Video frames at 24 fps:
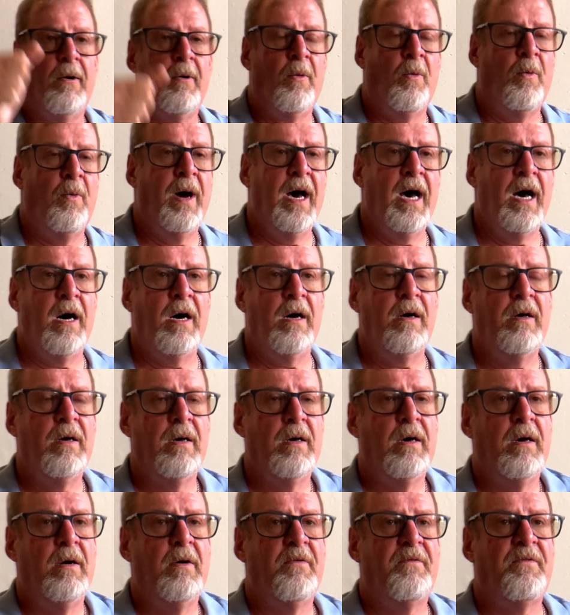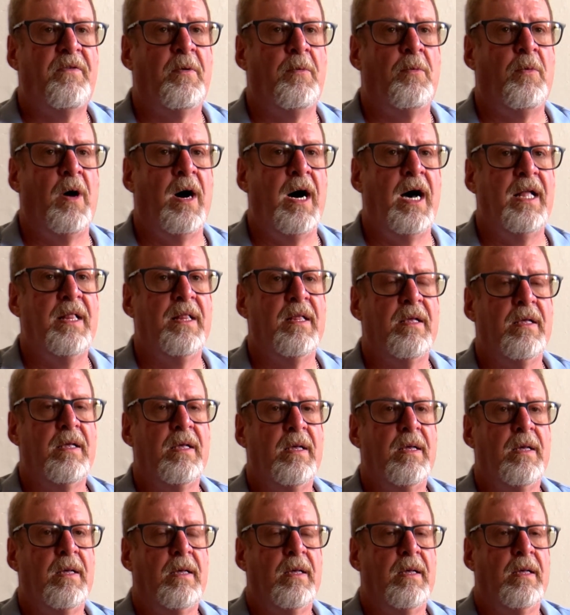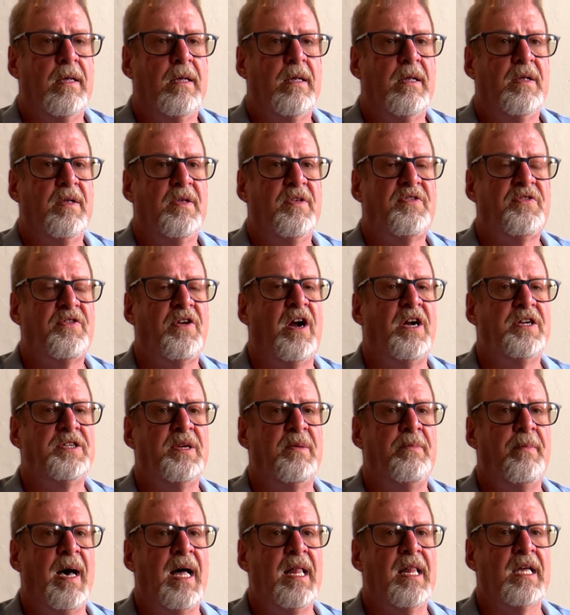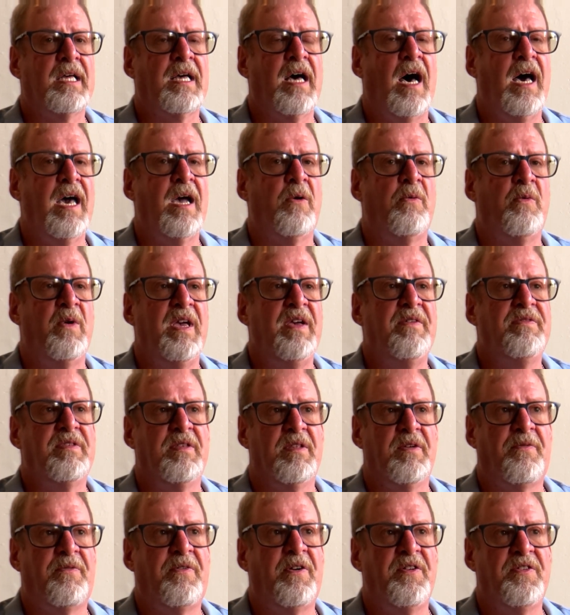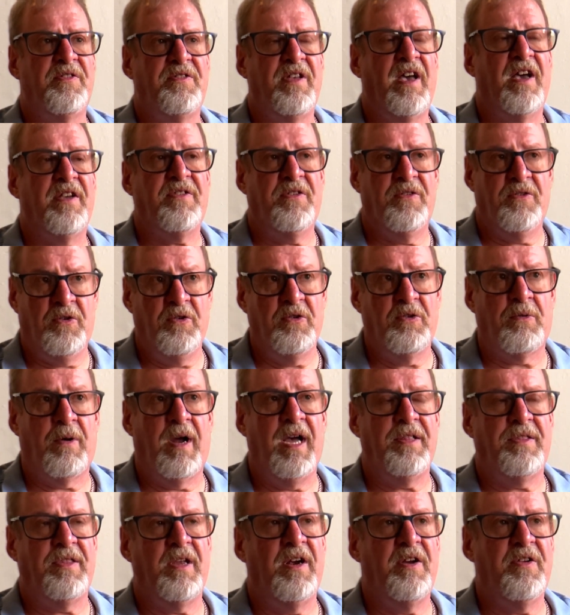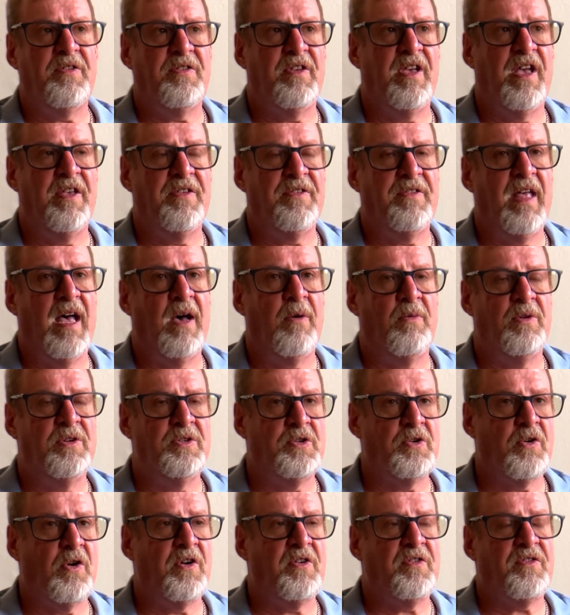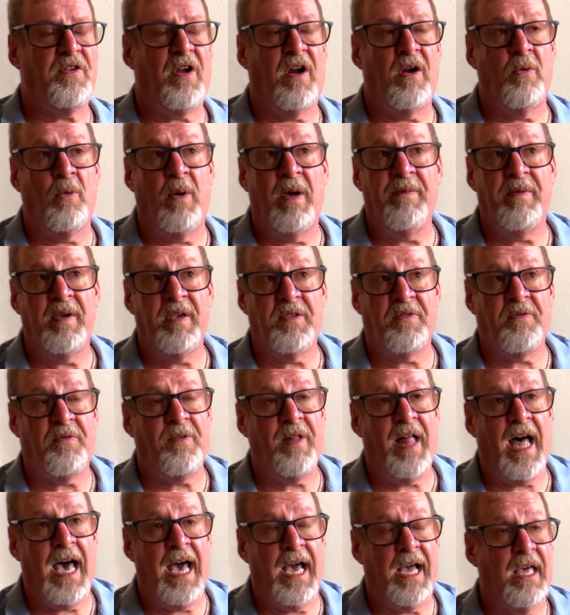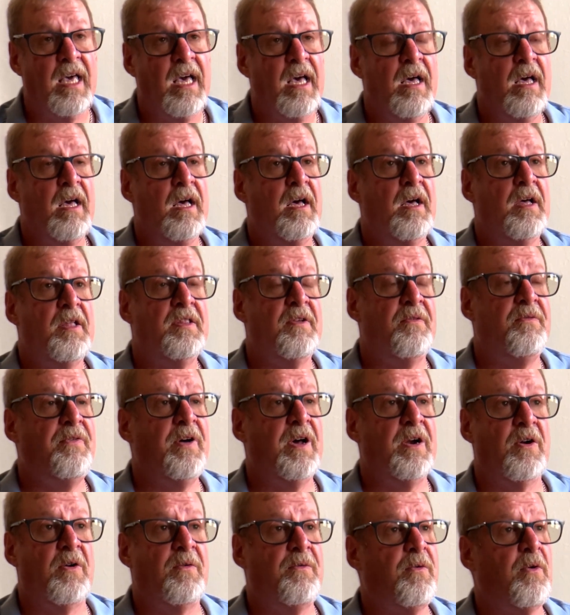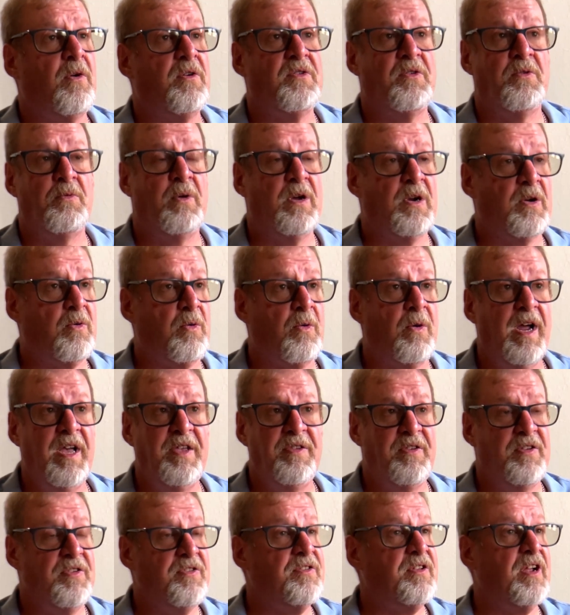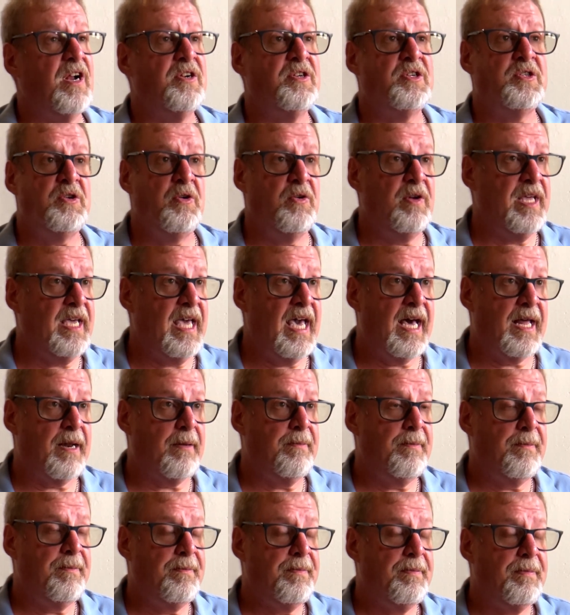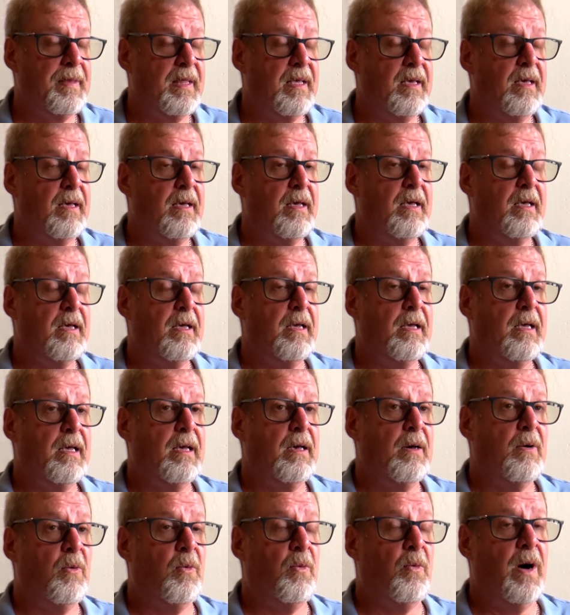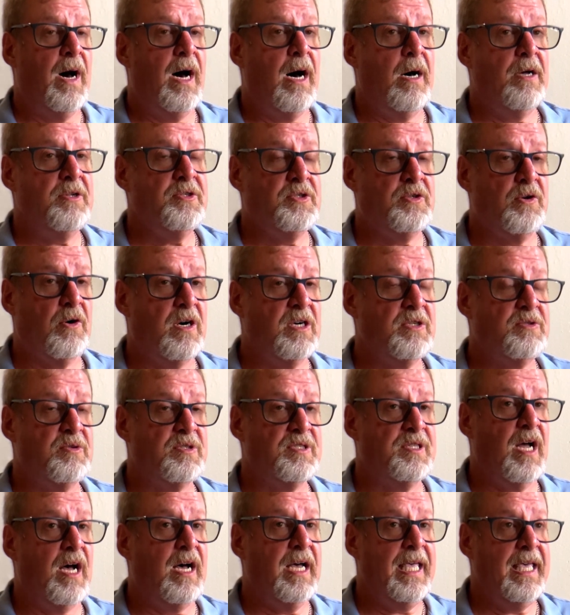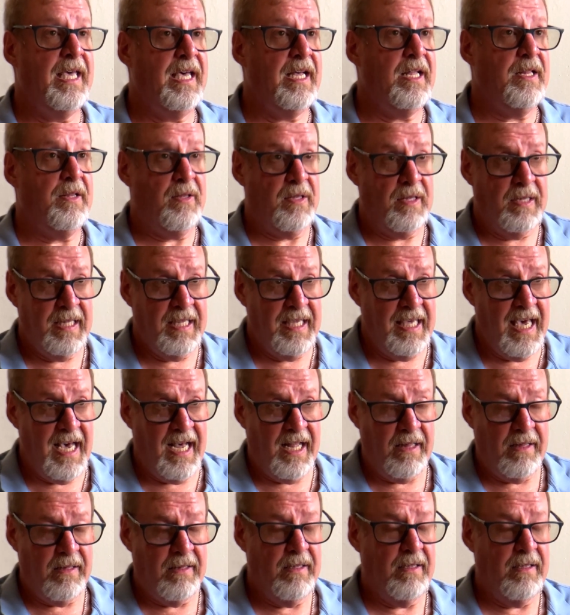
Well, from what Sergeant Malachi Reeves of the 1st Texas, who's right there, says that when George started waving his flag, the Federal forces went crazy and started shooting at him. Well, George was not hit yet.